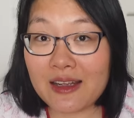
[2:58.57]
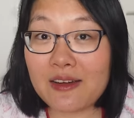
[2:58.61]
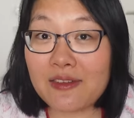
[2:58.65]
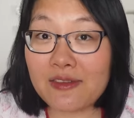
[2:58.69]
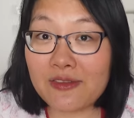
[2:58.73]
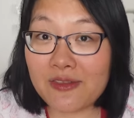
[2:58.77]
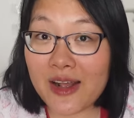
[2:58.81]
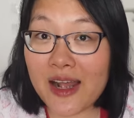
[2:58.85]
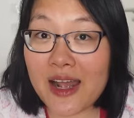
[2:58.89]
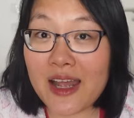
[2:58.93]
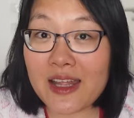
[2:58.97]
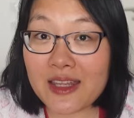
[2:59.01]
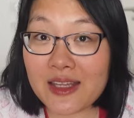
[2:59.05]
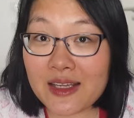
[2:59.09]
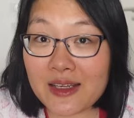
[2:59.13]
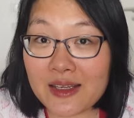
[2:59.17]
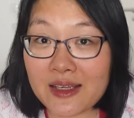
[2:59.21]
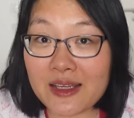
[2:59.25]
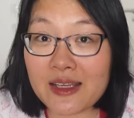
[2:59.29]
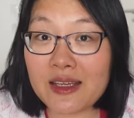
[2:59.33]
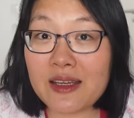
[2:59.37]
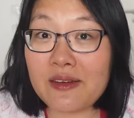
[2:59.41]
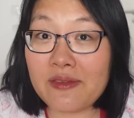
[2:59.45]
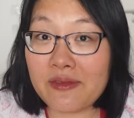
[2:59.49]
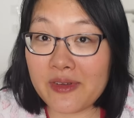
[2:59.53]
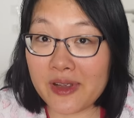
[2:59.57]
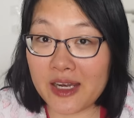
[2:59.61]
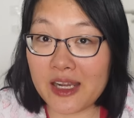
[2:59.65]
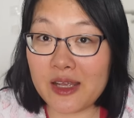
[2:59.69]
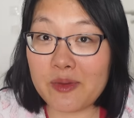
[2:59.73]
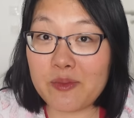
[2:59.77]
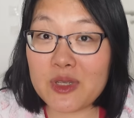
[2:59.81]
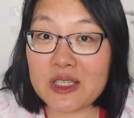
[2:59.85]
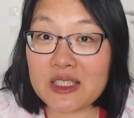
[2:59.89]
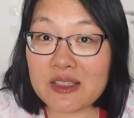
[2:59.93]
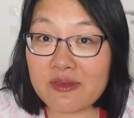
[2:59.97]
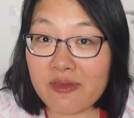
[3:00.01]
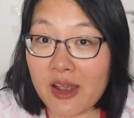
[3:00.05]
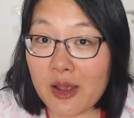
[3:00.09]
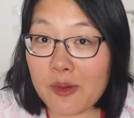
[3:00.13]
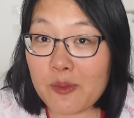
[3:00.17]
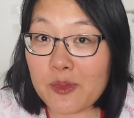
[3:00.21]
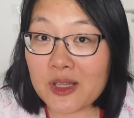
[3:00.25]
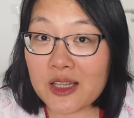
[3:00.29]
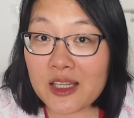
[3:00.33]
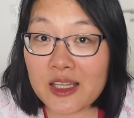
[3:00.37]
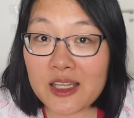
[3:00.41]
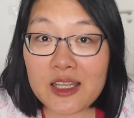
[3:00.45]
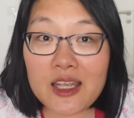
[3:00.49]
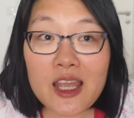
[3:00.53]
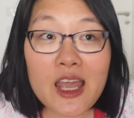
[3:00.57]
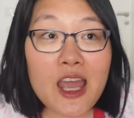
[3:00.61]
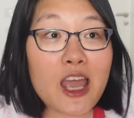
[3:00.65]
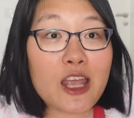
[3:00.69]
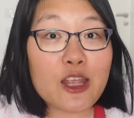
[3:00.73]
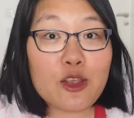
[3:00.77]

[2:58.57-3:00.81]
a father in a Vietnamese family,